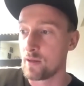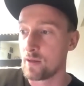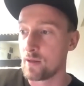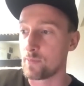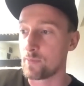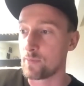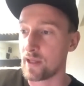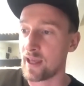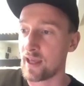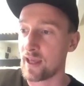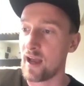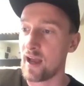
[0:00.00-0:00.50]

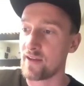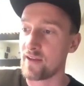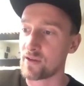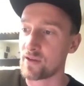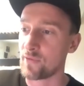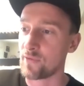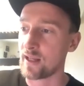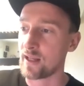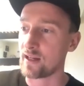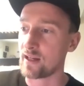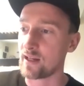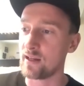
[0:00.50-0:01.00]

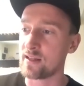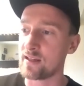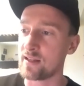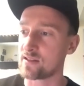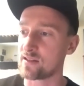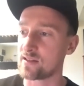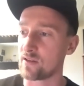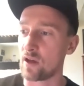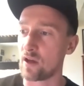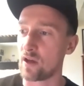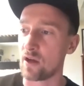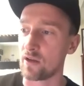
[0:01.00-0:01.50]
think
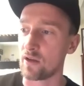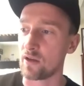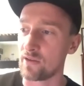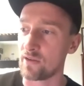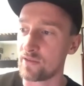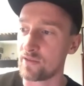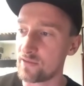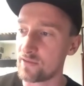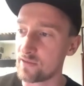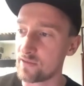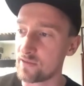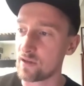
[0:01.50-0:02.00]
listening to
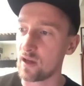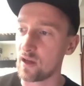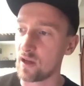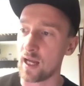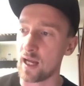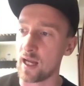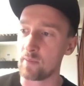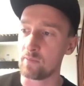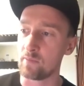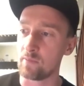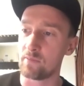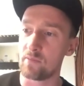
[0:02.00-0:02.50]
those,
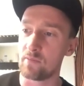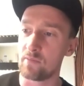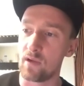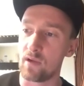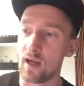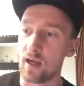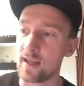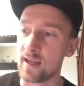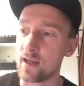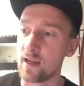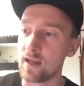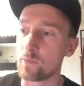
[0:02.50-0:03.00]

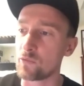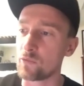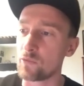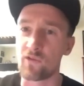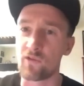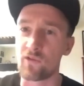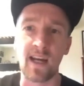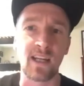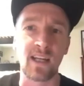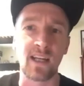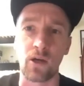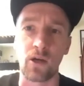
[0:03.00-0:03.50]
the
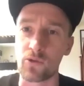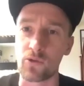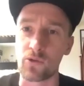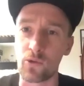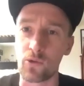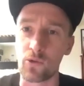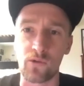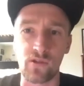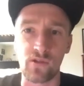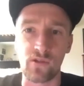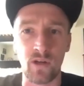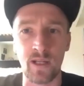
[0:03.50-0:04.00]
radio was
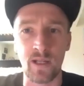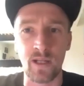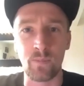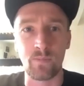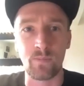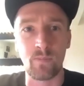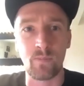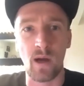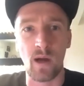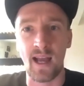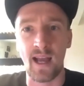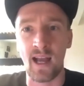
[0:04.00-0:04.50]
always on in
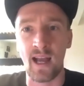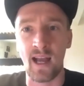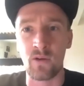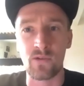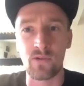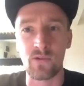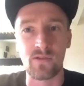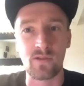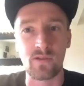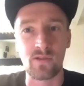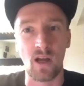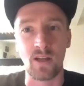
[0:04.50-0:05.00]
my
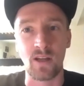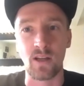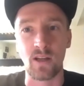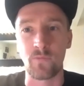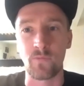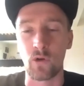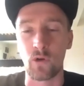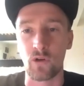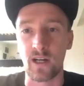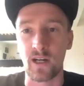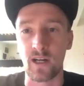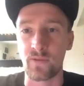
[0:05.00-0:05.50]
house. I've
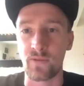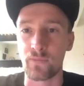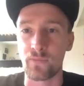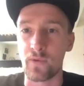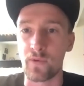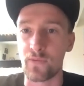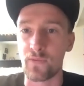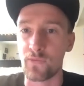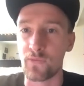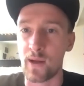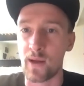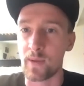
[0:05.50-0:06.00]
not got any
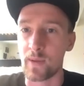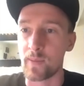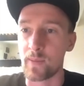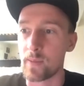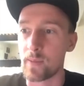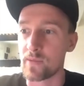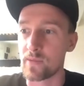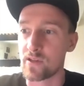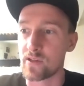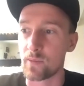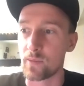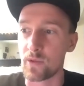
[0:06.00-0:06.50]
family
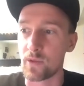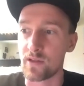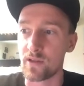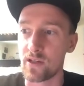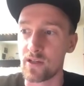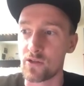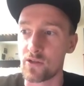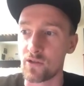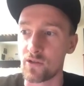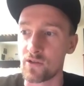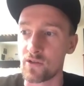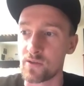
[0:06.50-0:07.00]
members that are
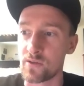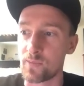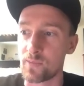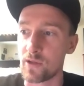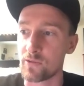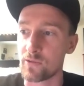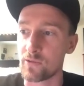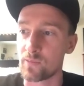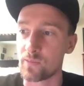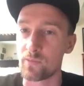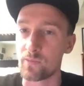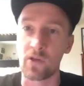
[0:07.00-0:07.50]
musicians, but
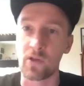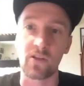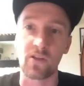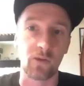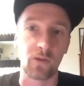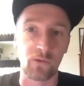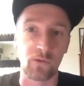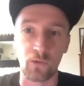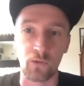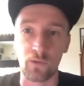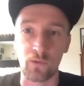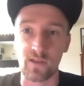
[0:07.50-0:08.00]
there was
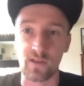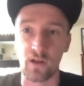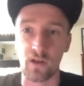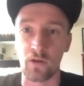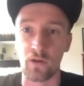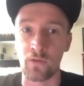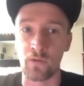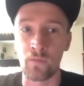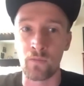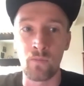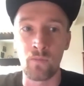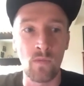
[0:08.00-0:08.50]
music was always
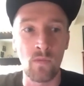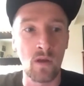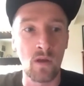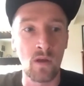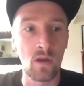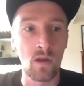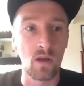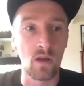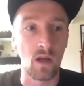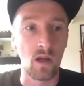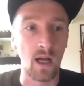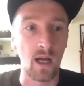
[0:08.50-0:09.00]
on.
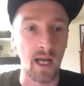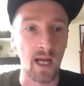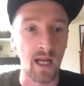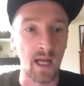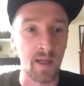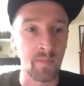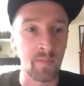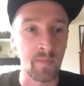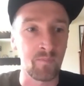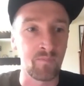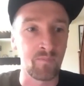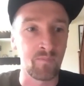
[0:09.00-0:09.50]

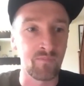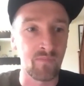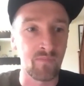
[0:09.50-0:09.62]
I